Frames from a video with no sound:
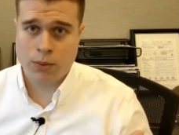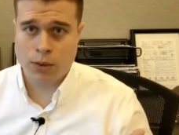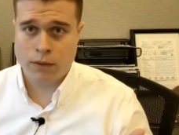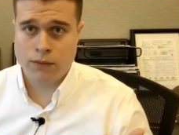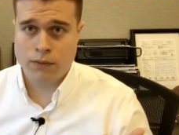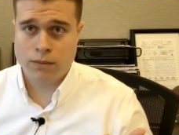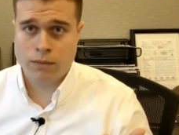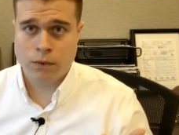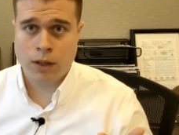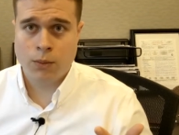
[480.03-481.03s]
get rid of,
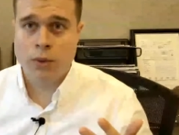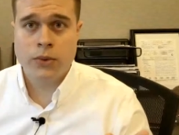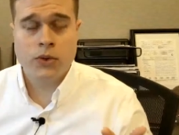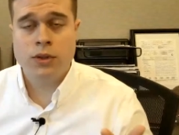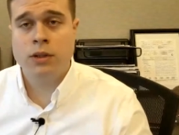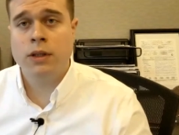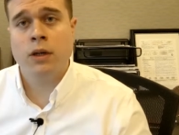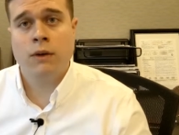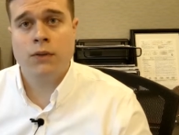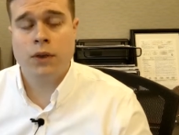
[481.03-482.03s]
right? What would you
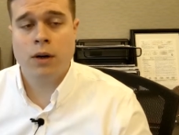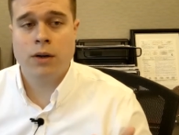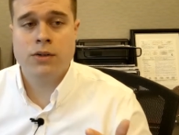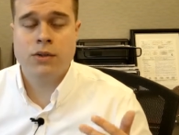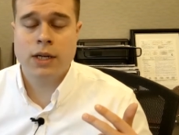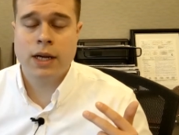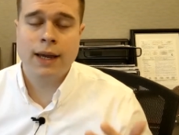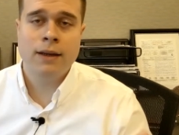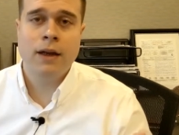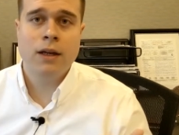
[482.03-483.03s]
delete off the car? So say,
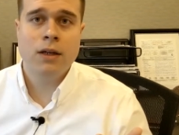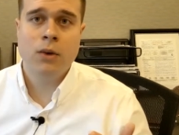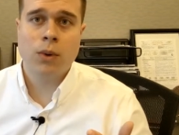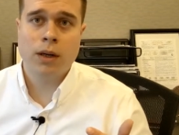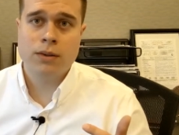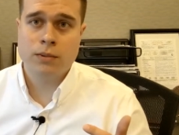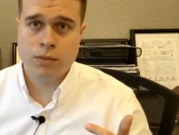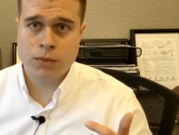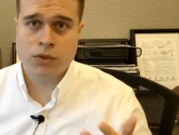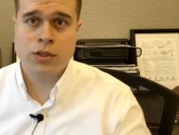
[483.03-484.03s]
hey, you know what,
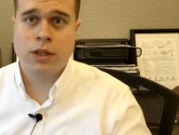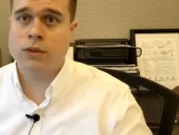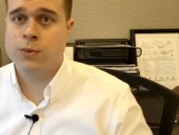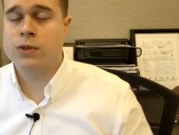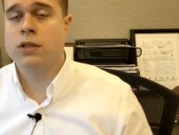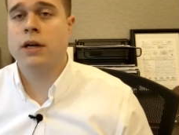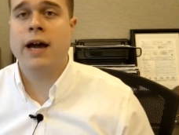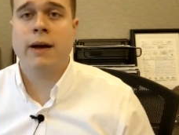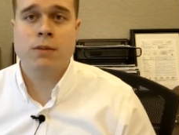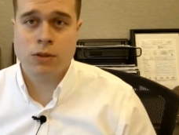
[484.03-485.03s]
Mr. Salesperson,
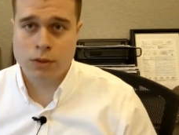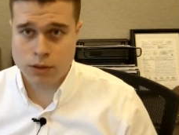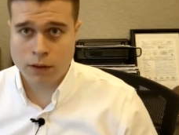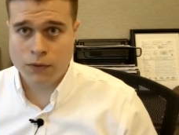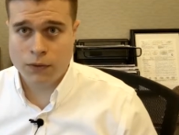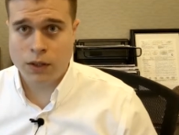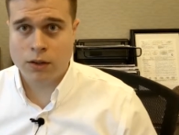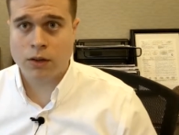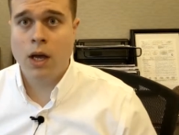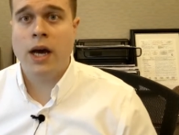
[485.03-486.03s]
I absolutely love the
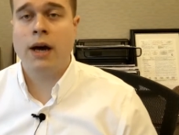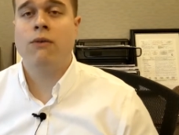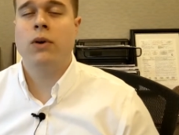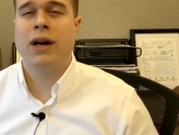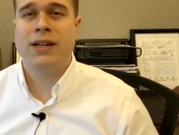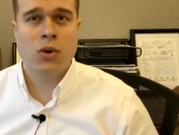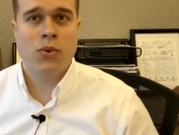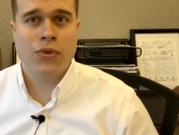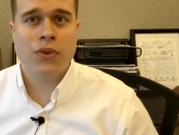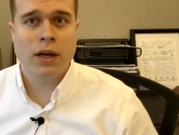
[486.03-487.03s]
vehicle. However, I
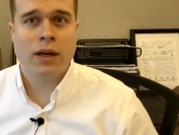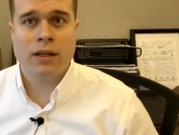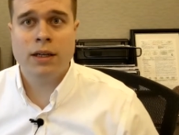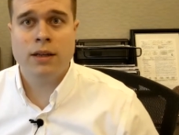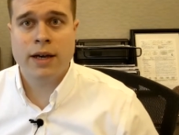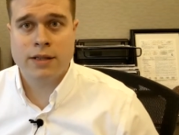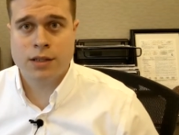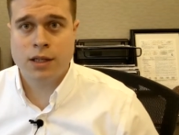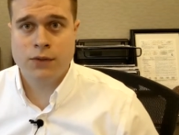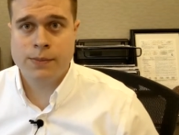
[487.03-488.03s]
don't think I need that
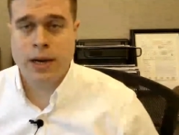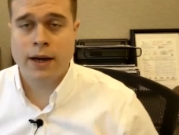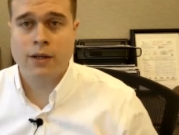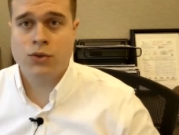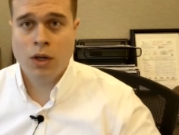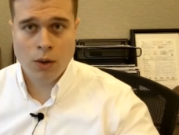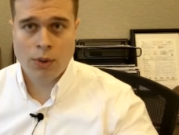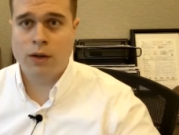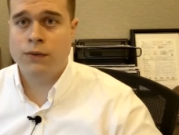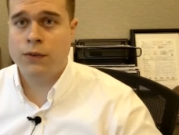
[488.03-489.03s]
safety package.
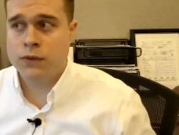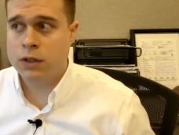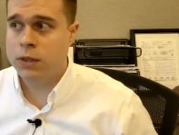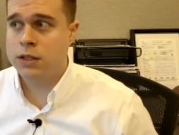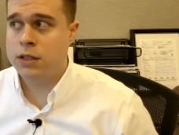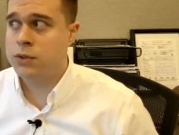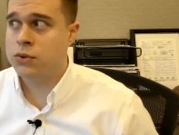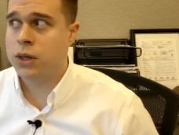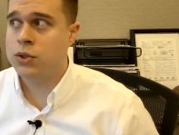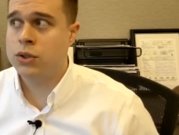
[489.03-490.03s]
We had a 15-minute
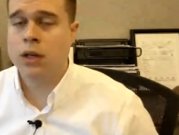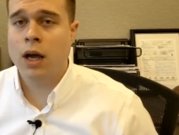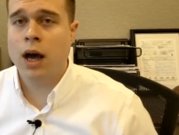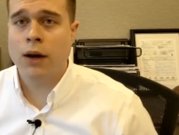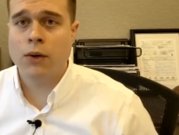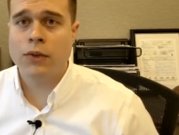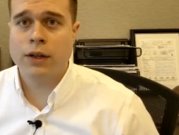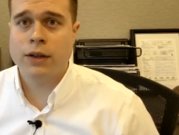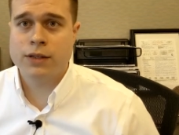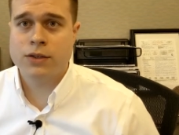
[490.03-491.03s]
demonstration. I don't
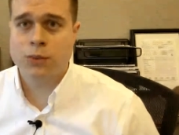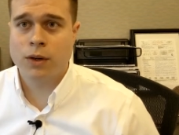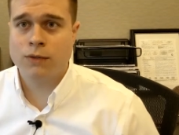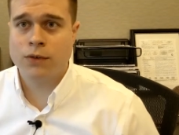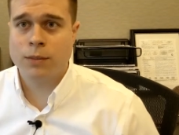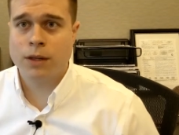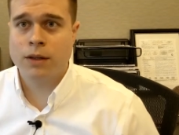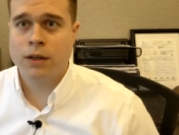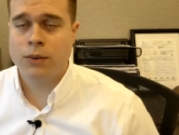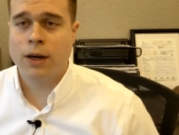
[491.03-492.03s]
think that's the one for me.
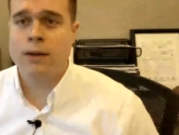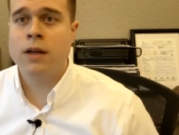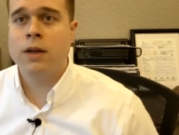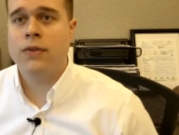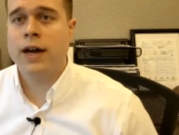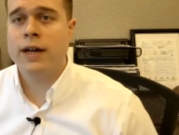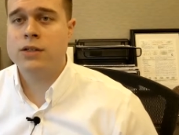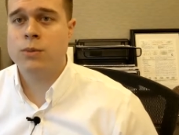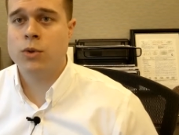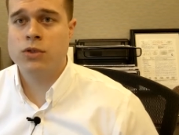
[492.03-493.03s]
Right?
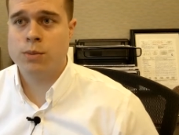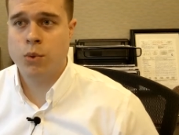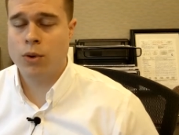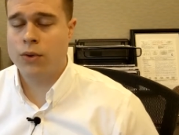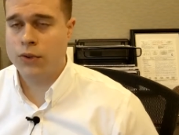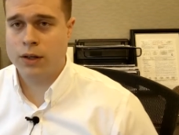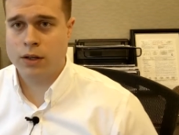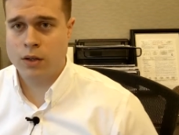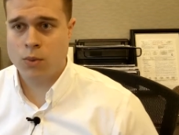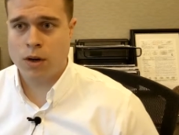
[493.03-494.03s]
That's the most important thing
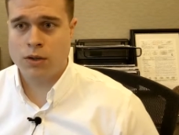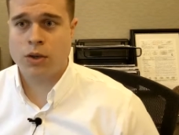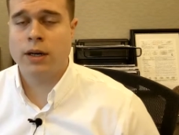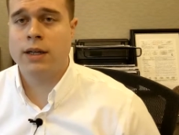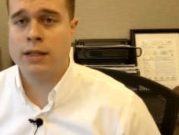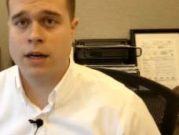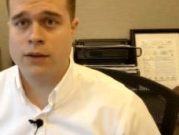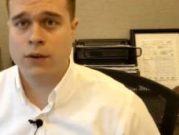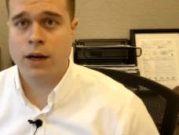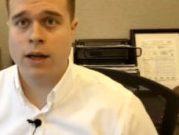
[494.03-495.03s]
that you want to try and
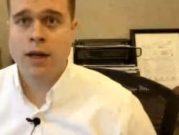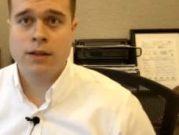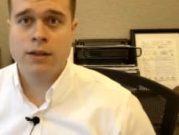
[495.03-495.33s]
identify,